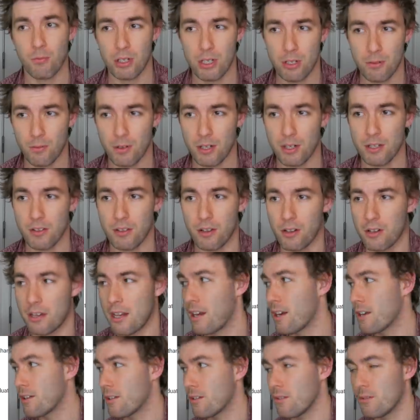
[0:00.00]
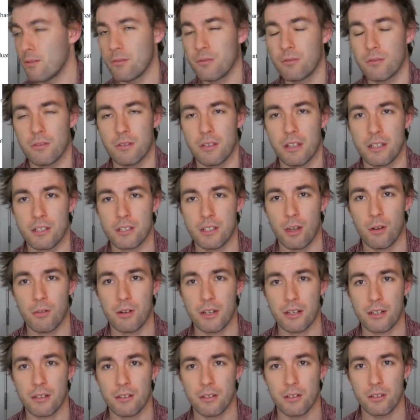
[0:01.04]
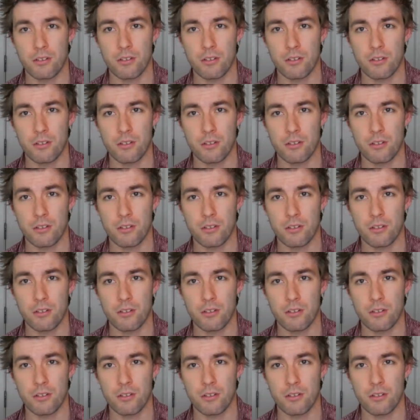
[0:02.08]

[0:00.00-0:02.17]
What do you want to learn how to do in coding?